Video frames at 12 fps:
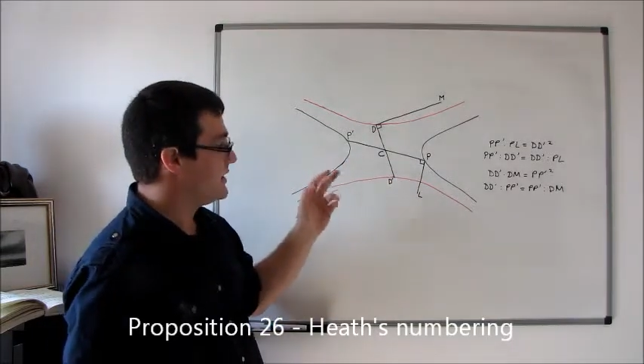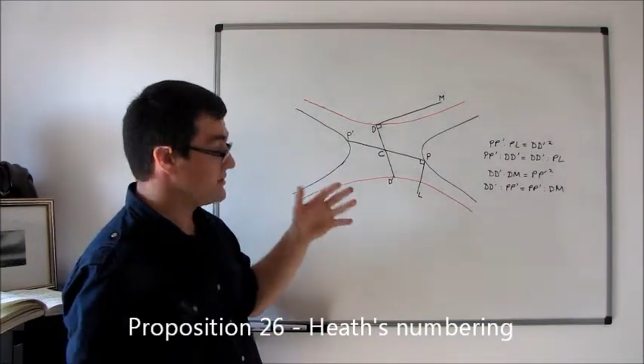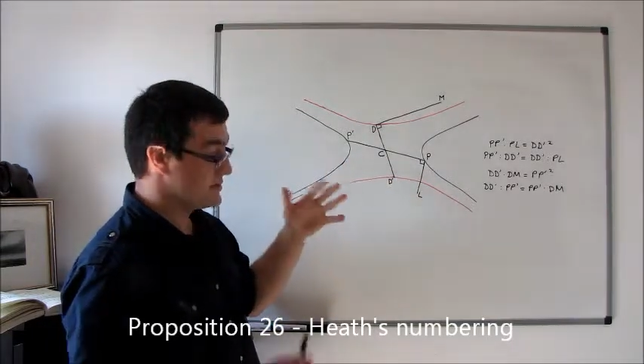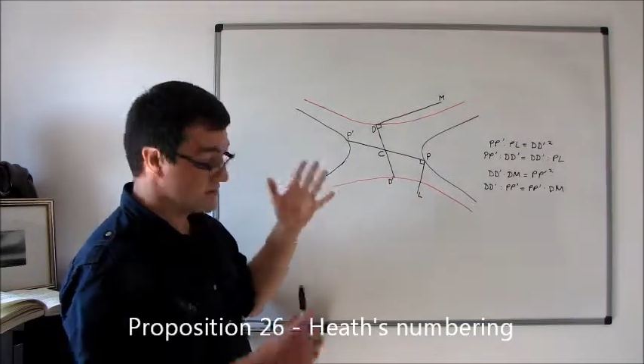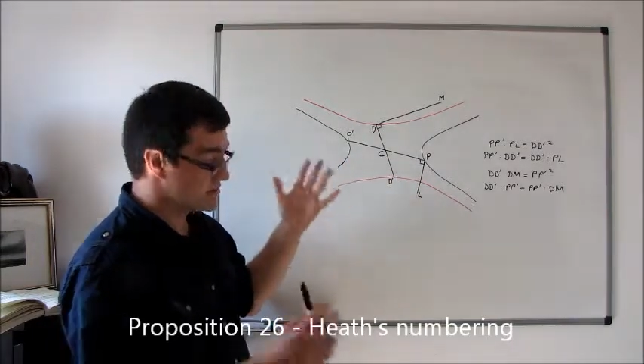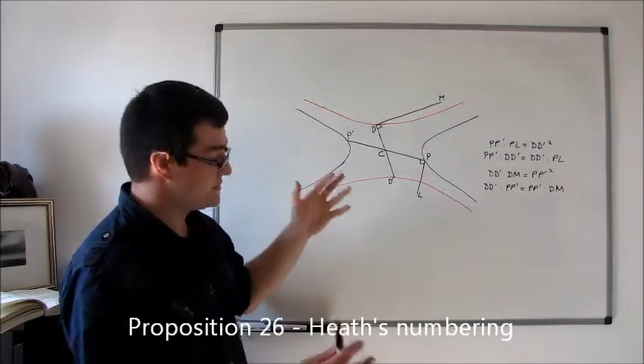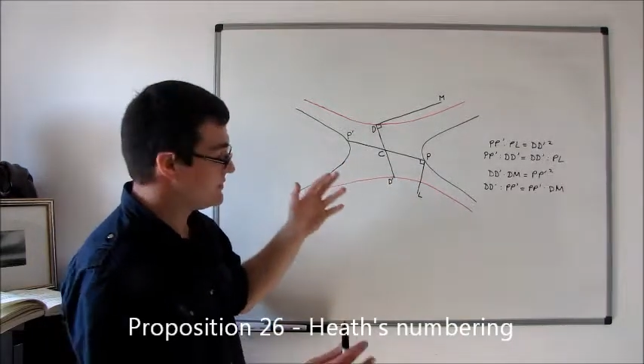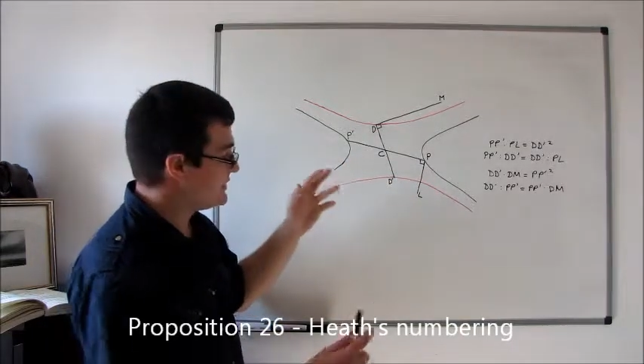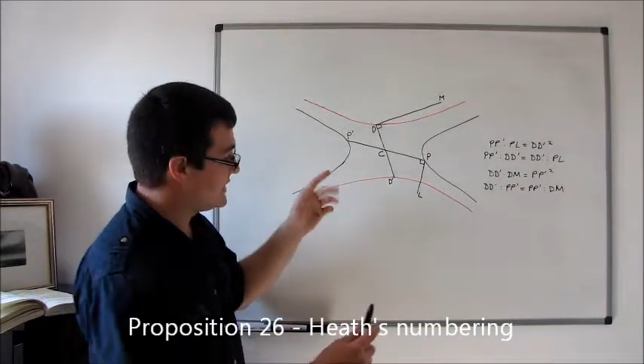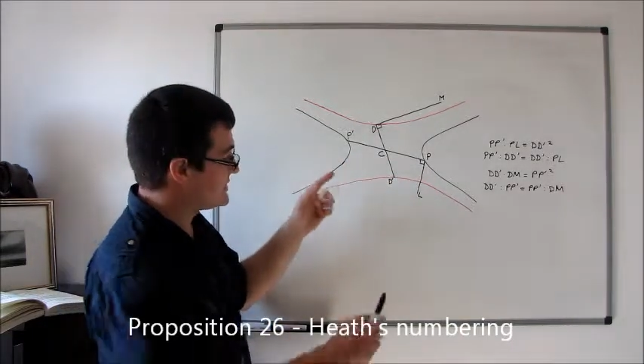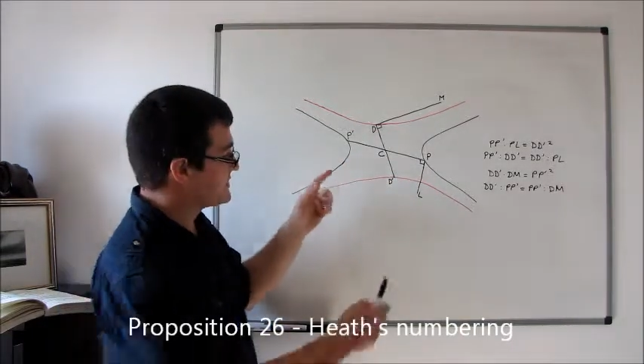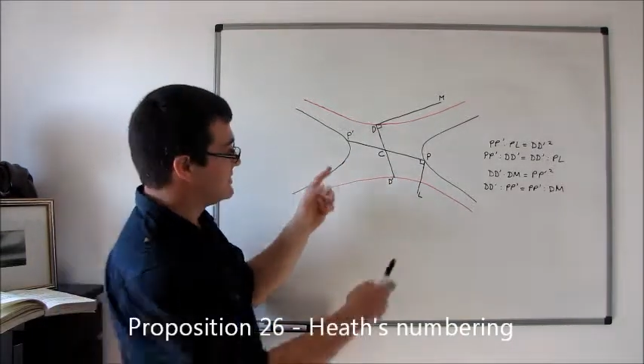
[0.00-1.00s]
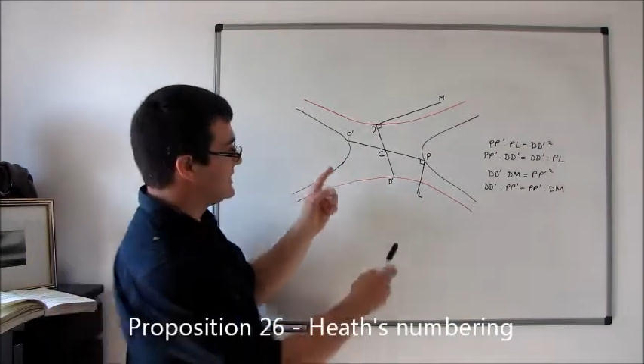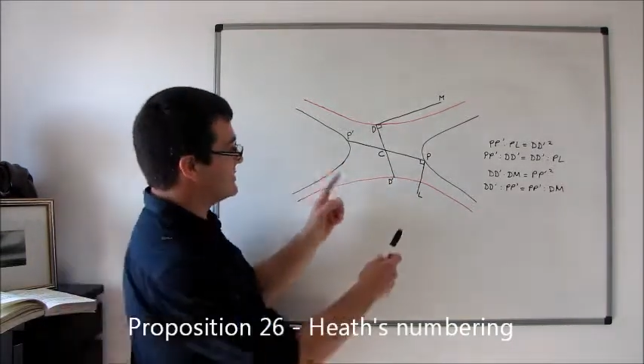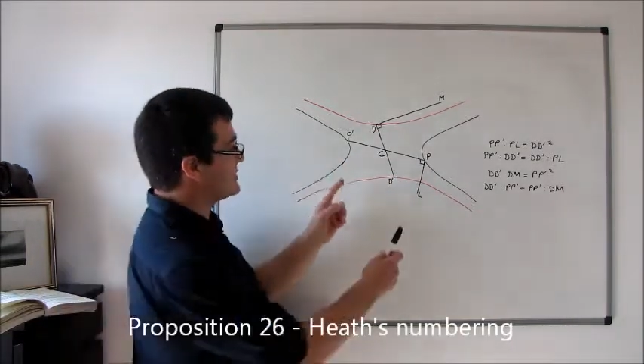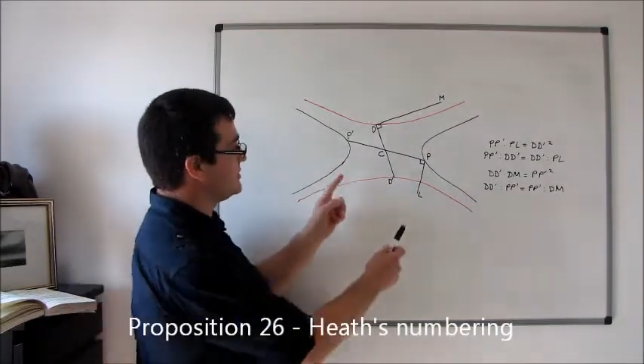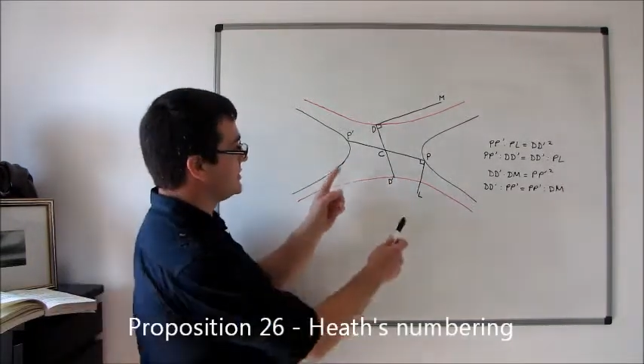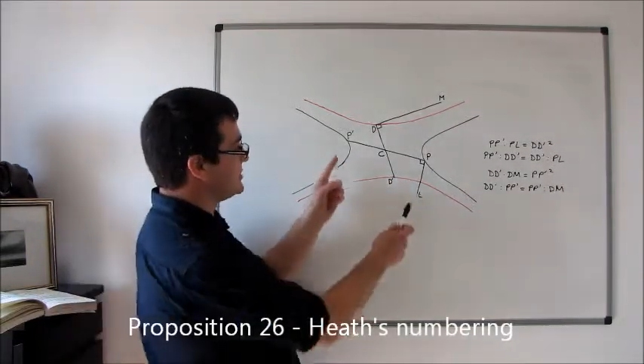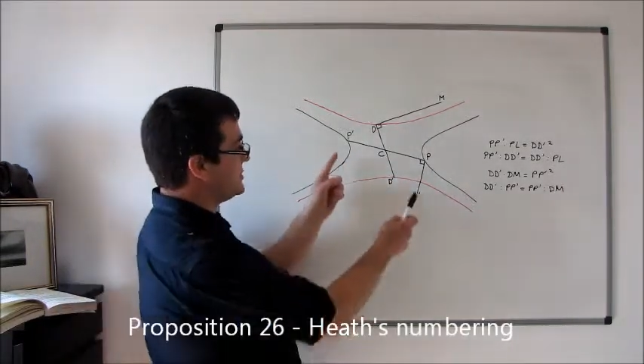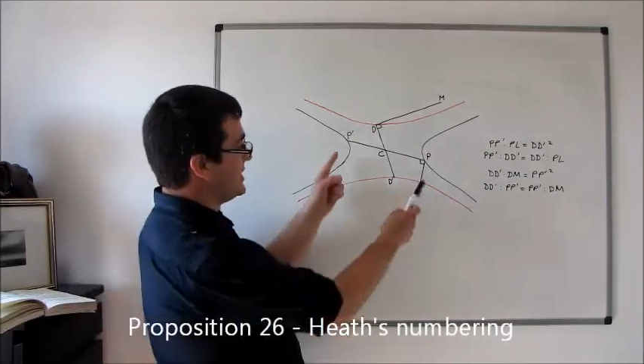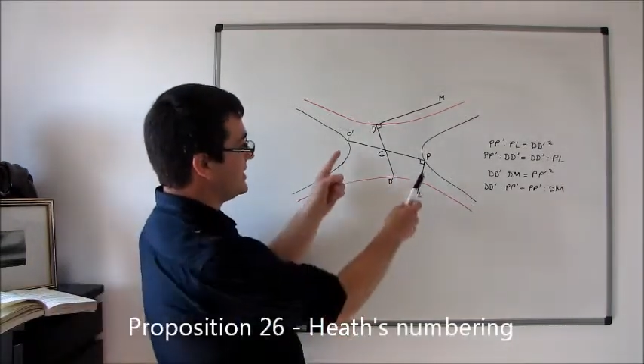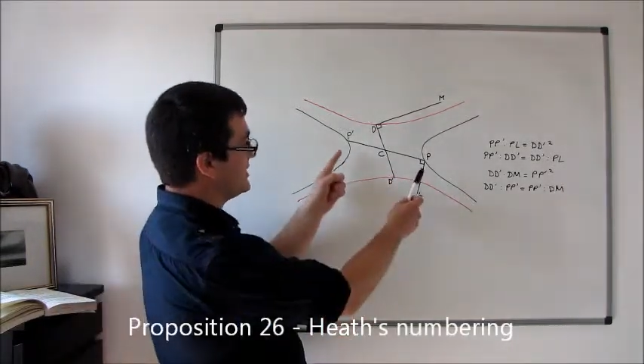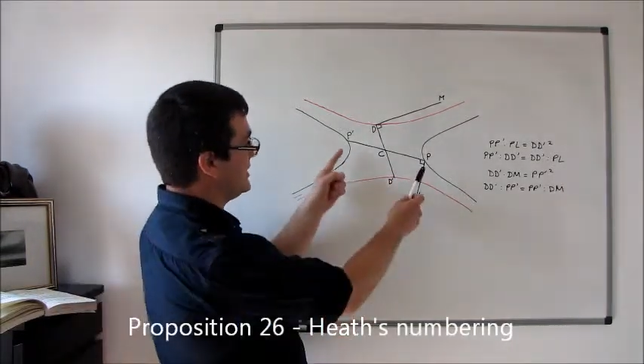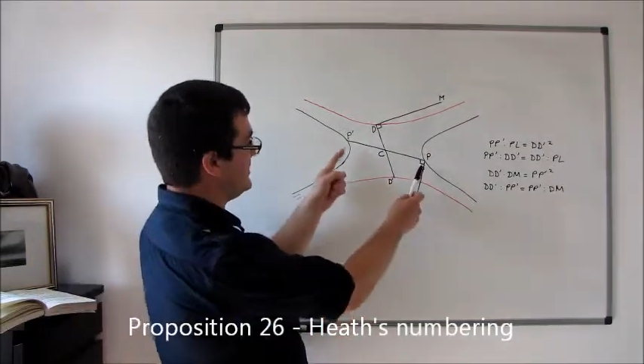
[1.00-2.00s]
just let's double
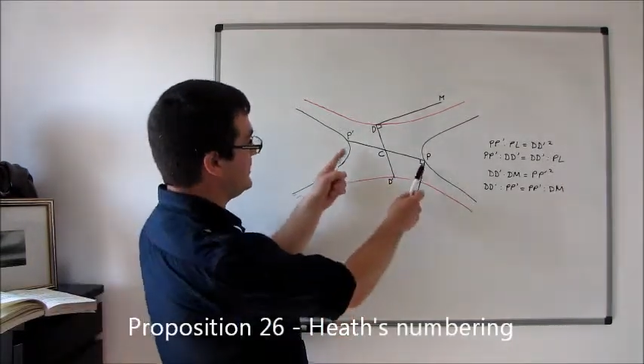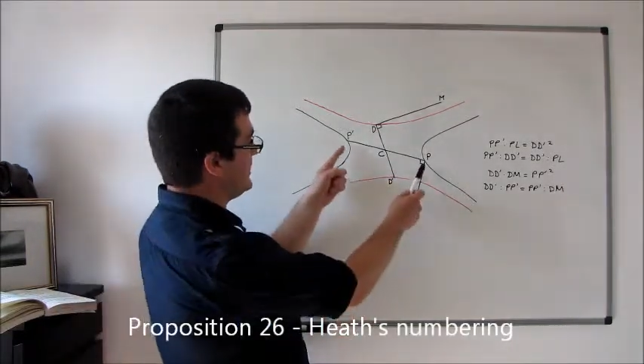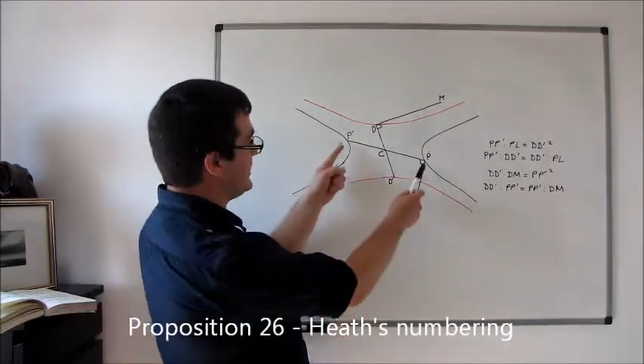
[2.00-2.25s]
check then.